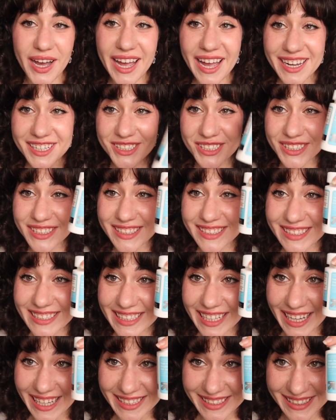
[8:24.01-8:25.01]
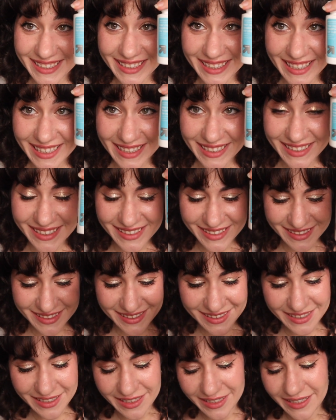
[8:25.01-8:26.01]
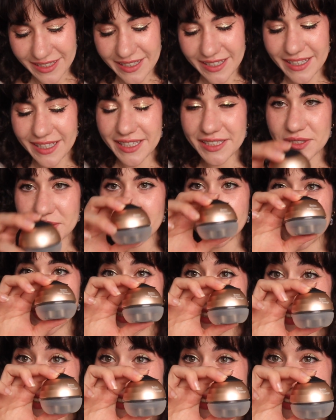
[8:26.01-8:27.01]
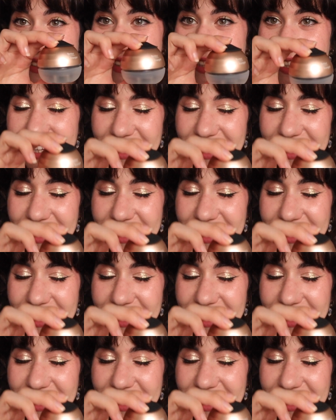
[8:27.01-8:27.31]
I actually decanted this into this,